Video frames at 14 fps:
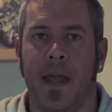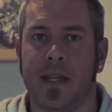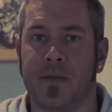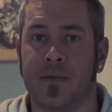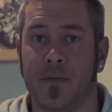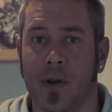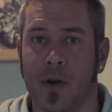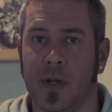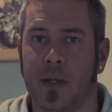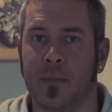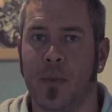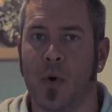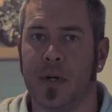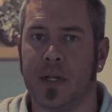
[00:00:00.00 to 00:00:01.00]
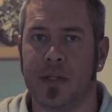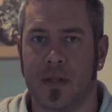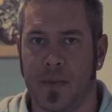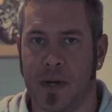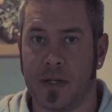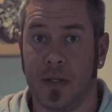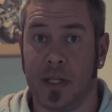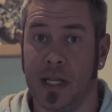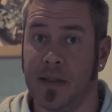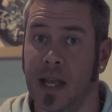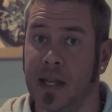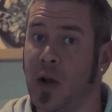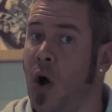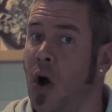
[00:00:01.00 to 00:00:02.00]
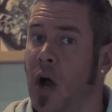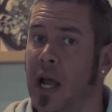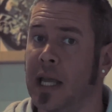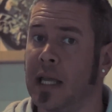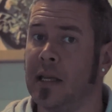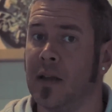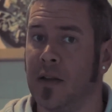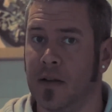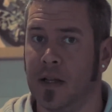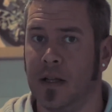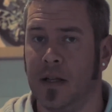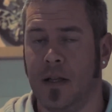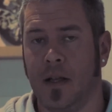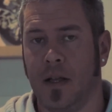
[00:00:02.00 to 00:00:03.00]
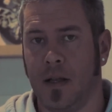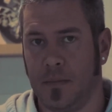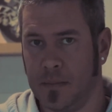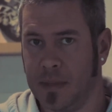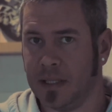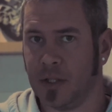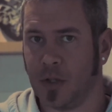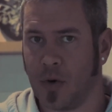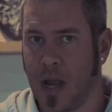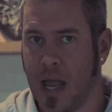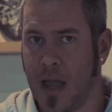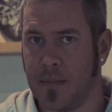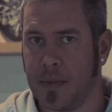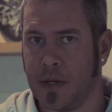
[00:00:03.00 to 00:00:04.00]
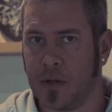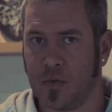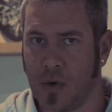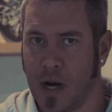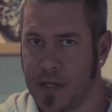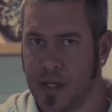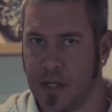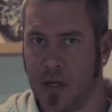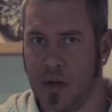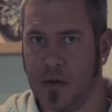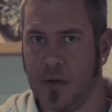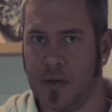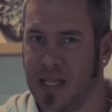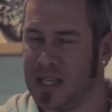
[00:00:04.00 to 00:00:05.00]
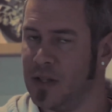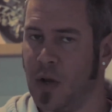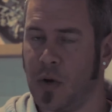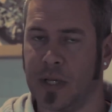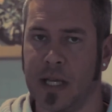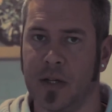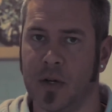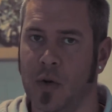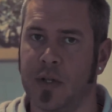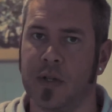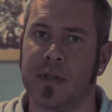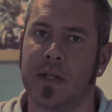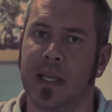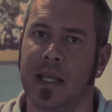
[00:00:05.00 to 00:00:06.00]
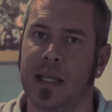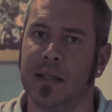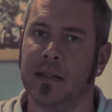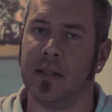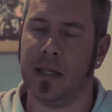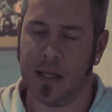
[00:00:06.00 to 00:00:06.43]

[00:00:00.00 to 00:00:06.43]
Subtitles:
it's very important, especially in that high milligram ratio, that you don't get it on your skin.